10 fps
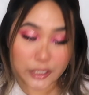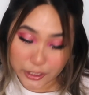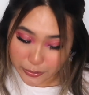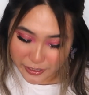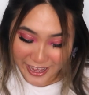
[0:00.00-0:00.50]

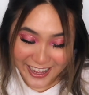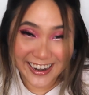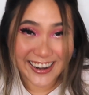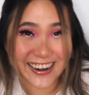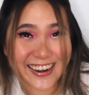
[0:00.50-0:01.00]
so
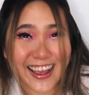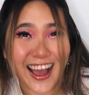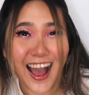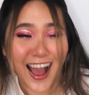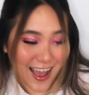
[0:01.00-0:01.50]
good.
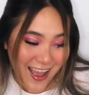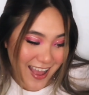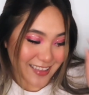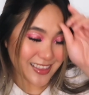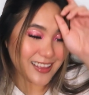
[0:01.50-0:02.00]

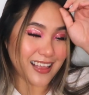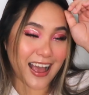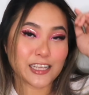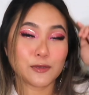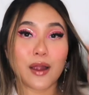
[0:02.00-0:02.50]
The
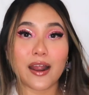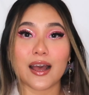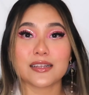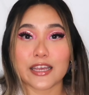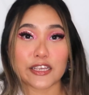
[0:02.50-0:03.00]
last
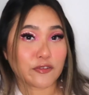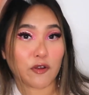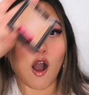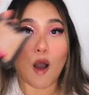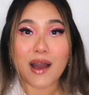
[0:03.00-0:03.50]
product is
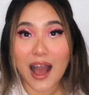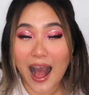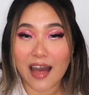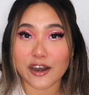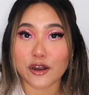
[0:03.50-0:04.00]
for all my
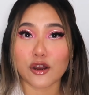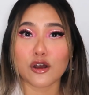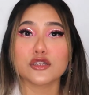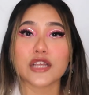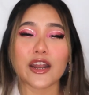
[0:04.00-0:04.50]
highlighter
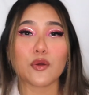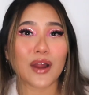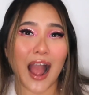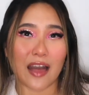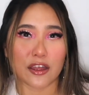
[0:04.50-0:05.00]
girls. I don't
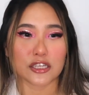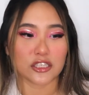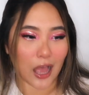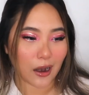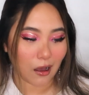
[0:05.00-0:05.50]
wear
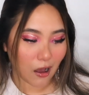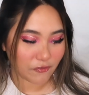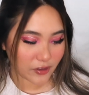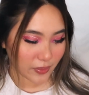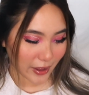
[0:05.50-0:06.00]
highlighters that
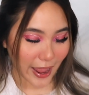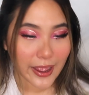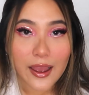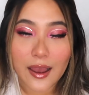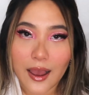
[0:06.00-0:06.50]
often. Like,
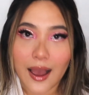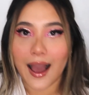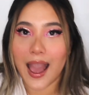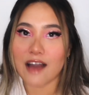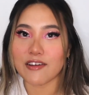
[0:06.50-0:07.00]
I
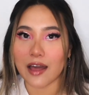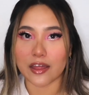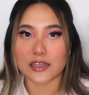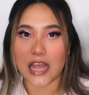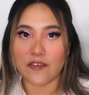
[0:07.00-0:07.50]
have
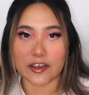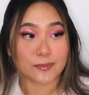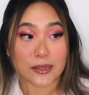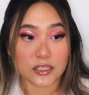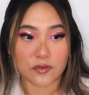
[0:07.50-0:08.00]
highlighters. I have
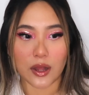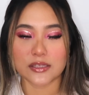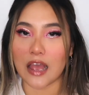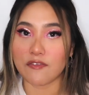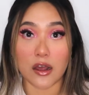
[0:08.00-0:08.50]
expensive
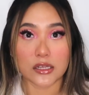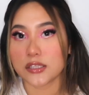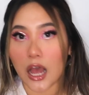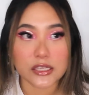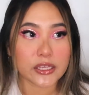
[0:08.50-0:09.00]
ones. I have
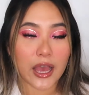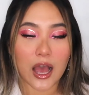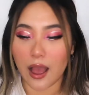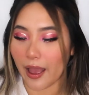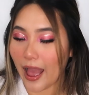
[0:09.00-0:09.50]

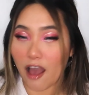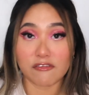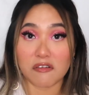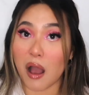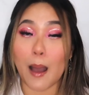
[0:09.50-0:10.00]
Anastasia. I
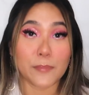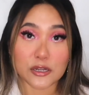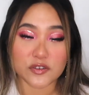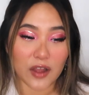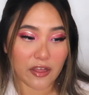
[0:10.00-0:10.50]
have a
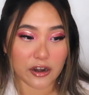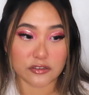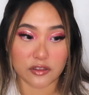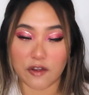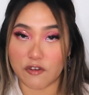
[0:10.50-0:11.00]
bunch of
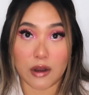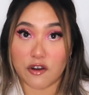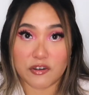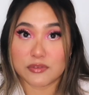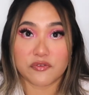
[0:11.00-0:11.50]
highlighters that
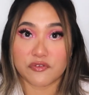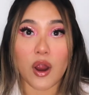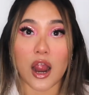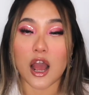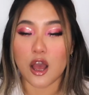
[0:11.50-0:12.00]
are from
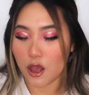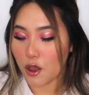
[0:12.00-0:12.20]
Sephora.